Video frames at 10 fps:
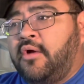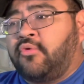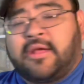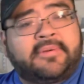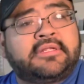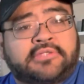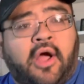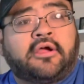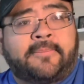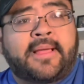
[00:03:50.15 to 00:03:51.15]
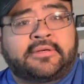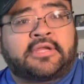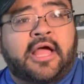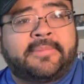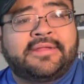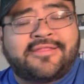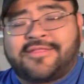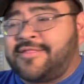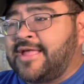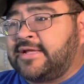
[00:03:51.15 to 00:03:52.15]
where I'm going to talk about dominants
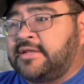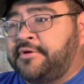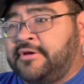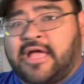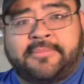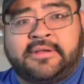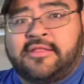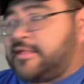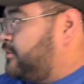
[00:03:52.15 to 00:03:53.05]
and secondary dominants,